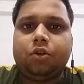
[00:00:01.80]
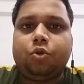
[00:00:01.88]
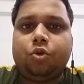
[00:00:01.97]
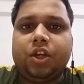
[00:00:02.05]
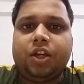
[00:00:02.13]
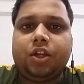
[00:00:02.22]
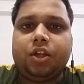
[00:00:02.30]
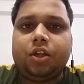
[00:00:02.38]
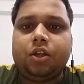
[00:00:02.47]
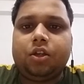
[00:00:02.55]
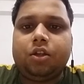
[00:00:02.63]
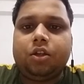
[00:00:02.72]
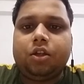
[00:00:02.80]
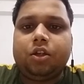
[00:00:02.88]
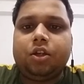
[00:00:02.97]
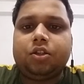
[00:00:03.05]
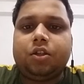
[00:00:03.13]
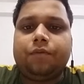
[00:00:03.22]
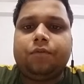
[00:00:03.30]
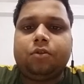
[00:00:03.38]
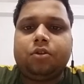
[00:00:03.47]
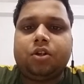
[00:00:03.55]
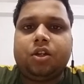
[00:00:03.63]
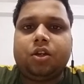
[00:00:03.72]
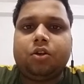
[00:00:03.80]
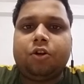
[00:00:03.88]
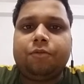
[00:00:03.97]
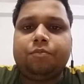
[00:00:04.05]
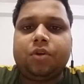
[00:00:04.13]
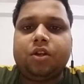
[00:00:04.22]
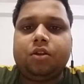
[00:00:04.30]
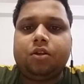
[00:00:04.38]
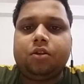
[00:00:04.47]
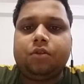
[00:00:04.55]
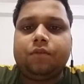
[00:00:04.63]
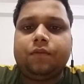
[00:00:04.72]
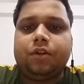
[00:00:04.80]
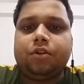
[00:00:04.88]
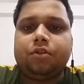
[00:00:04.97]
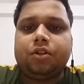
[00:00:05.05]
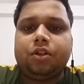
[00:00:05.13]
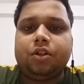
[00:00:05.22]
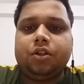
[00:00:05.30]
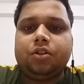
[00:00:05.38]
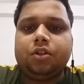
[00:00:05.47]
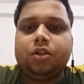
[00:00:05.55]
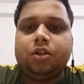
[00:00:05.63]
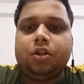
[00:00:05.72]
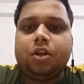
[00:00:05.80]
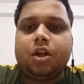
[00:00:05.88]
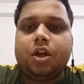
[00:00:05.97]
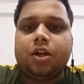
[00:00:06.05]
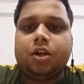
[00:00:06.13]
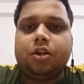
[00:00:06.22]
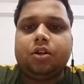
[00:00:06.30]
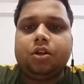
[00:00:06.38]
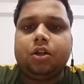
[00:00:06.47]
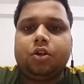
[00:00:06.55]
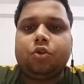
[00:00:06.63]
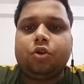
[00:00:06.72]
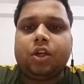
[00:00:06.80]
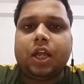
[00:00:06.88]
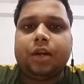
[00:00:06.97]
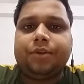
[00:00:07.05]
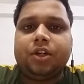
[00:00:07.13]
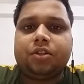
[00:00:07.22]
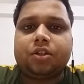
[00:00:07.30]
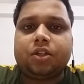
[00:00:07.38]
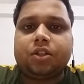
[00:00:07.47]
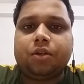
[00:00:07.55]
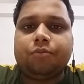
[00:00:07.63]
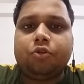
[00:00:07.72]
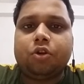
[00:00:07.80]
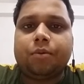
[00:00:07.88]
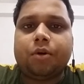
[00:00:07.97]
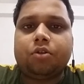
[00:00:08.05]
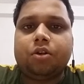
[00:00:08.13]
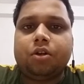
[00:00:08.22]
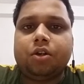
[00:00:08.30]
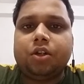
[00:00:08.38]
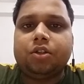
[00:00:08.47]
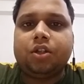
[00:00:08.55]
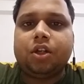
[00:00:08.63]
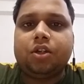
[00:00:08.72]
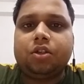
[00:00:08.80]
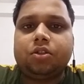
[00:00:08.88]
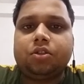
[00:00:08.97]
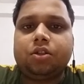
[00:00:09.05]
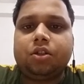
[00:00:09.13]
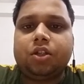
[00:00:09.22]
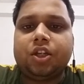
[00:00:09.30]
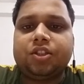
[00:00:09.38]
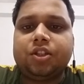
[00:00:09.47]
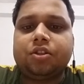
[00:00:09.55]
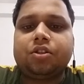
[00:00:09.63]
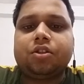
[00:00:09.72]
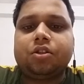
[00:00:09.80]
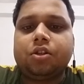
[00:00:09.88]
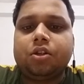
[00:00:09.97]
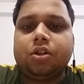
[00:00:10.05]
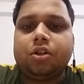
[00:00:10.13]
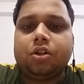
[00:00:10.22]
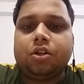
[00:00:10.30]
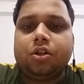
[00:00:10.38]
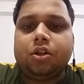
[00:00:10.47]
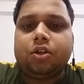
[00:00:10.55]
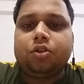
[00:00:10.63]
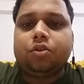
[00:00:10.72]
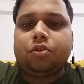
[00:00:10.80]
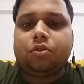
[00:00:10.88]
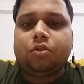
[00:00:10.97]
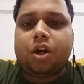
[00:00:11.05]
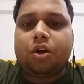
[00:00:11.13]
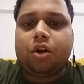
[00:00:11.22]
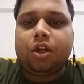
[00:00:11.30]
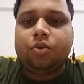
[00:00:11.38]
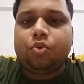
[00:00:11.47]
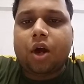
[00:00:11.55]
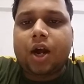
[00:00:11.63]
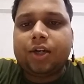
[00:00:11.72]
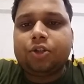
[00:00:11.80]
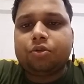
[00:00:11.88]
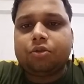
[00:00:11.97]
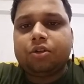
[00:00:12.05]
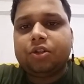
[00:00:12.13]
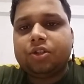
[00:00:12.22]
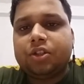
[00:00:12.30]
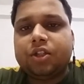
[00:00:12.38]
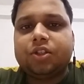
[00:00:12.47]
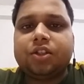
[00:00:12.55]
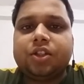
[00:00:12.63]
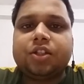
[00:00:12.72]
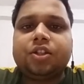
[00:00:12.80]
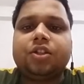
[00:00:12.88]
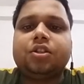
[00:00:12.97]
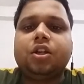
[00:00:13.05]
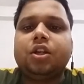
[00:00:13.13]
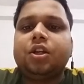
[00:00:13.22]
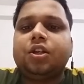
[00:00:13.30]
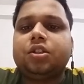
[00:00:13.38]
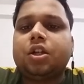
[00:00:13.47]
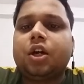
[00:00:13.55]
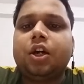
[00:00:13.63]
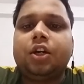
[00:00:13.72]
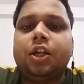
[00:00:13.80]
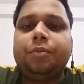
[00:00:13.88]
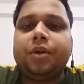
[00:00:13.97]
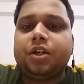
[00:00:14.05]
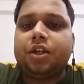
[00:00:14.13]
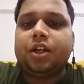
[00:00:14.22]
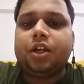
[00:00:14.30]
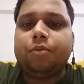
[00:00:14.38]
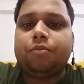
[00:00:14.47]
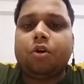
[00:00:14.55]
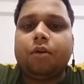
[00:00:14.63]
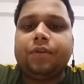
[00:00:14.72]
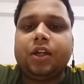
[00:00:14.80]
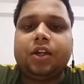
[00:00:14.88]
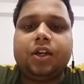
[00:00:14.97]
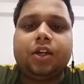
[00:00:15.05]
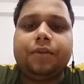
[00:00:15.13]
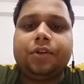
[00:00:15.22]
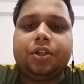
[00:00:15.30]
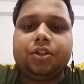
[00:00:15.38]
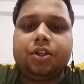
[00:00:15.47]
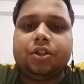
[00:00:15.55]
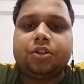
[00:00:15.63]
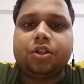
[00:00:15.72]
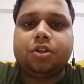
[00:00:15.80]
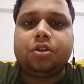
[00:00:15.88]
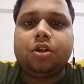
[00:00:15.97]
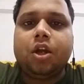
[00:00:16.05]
Today is the fourth day of my video series, and today I will be discussing more about regional synthesis. So, according to Hartshorne, regional synthesis is the ultimate aim of areal differentiation.